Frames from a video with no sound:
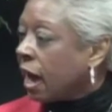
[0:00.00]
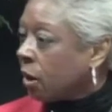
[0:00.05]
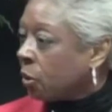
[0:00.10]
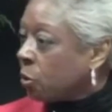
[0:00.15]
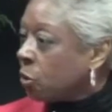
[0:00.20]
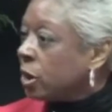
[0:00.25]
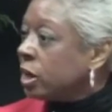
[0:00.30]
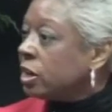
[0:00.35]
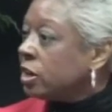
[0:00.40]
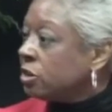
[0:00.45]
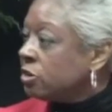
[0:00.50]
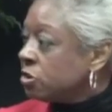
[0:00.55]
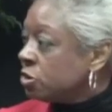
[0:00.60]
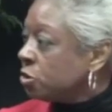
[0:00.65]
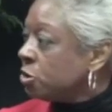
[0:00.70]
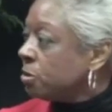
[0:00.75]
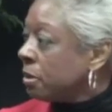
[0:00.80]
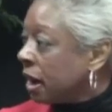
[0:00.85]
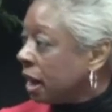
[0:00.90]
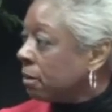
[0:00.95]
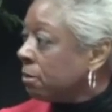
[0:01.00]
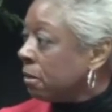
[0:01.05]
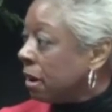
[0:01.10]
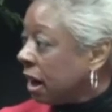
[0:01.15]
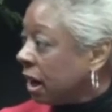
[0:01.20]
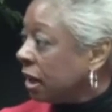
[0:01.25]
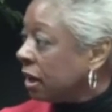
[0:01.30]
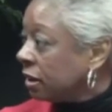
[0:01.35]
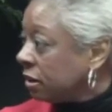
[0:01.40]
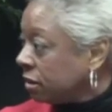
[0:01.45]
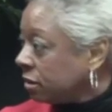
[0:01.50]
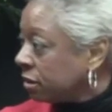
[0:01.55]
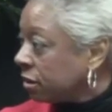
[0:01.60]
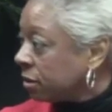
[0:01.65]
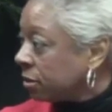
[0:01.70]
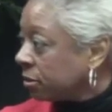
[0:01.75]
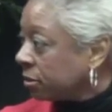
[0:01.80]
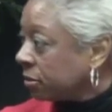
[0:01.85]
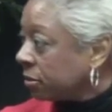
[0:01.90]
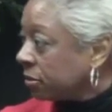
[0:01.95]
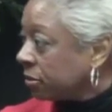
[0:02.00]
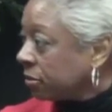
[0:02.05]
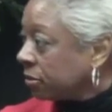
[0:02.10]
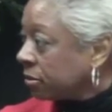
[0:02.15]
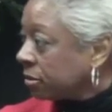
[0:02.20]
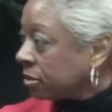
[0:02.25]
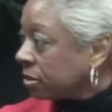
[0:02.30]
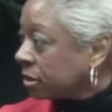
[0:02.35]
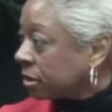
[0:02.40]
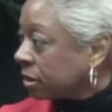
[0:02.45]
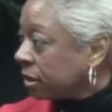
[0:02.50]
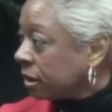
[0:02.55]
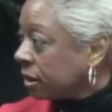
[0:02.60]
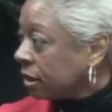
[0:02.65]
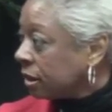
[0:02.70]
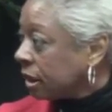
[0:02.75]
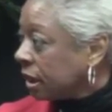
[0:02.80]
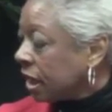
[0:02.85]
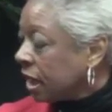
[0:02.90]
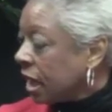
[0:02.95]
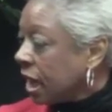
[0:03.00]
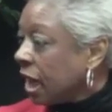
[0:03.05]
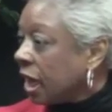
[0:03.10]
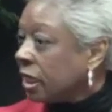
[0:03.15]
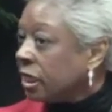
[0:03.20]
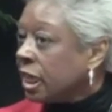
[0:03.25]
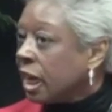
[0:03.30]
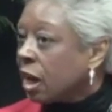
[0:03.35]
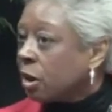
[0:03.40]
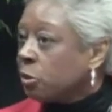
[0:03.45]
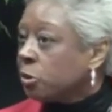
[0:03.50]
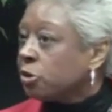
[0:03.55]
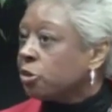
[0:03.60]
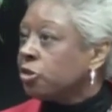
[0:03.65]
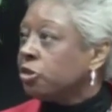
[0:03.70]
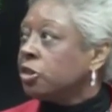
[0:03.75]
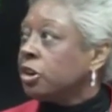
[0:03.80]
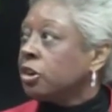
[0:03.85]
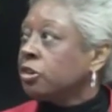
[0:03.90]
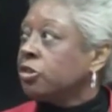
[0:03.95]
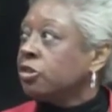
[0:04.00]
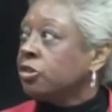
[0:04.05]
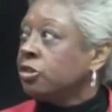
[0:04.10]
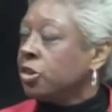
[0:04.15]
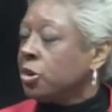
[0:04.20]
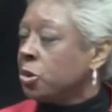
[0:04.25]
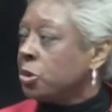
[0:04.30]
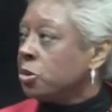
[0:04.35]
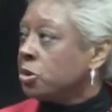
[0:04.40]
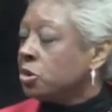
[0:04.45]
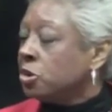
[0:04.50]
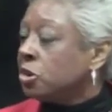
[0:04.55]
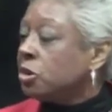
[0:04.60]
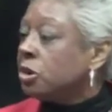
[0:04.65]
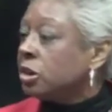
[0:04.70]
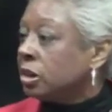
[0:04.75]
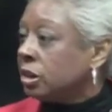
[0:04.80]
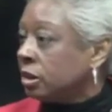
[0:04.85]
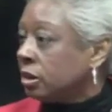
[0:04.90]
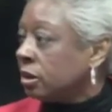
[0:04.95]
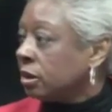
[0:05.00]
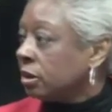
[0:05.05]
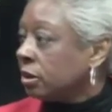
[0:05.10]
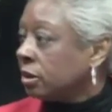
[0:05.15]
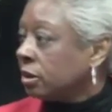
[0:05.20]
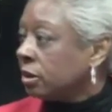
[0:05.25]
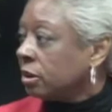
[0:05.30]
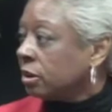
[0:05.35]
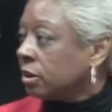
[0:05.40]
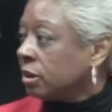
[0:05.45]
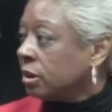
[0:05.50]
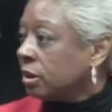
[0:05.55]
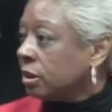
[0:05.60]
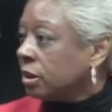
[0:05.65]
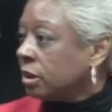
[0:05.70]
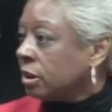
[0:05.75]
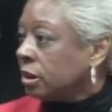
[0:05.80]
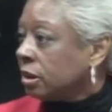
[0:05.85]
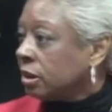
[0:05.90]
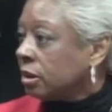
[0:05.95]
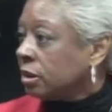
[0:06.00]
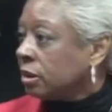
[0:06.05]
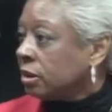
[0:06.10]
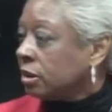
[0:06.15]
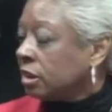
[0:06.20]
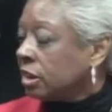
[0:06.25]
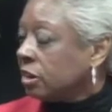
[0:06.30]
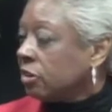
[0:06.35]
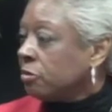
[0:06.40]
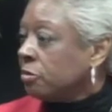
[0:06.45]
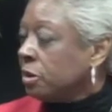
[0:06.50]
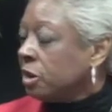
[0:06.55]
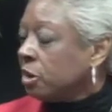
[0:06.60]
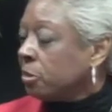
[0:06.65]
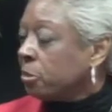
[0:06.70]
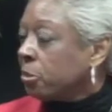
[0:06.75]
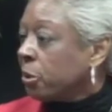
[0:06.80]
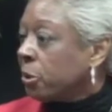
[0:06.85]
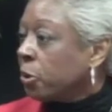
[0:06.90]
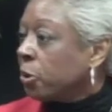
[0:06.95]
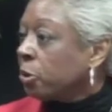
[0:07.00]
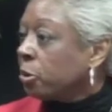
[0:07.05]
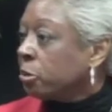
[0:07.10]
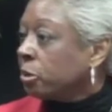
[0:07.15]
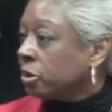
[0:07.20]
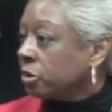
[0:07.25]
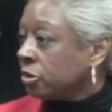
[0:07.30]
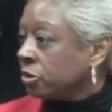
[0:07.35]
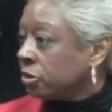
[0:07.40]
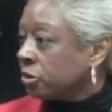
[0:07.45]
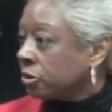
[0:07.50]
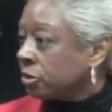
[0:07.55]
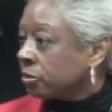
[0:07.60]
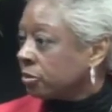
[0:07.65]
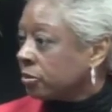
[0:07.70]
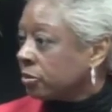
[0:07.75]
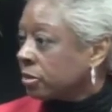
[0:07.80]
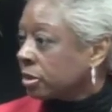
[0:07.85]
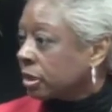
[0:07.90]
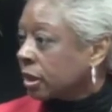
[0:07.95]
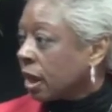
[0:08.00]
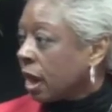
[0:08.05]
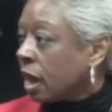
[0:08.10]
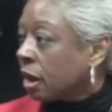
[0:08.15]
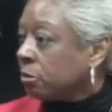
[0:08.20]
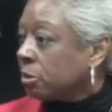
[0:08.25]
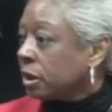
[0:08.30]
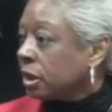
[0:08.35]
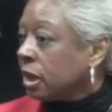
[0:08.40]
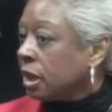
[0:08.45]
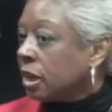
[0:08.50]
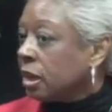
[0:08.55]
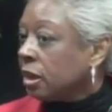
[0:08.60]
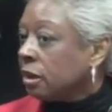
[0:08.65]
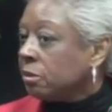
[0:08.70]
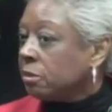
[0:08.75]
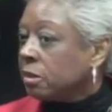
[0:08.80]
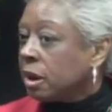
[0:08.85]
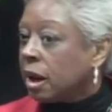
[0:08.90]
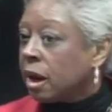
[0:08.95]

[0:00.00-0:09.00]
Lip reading: went into my mind. And that was just so good to give me a purpose. I became